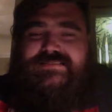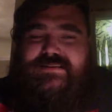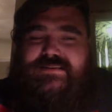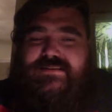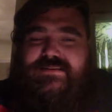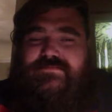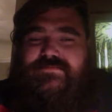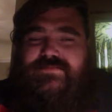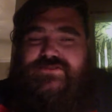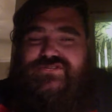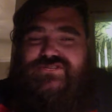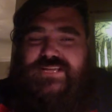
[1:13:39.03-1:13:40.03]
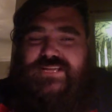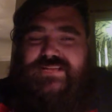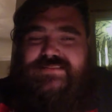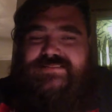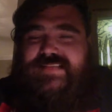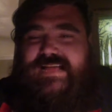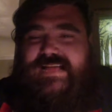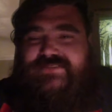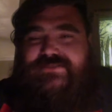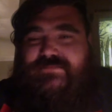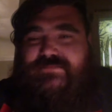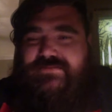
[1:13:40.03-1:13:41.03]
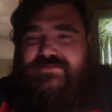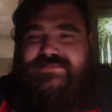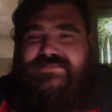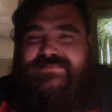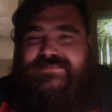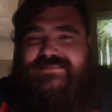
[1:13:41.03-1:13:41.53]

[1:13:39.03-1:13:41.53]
of shit slasher movies.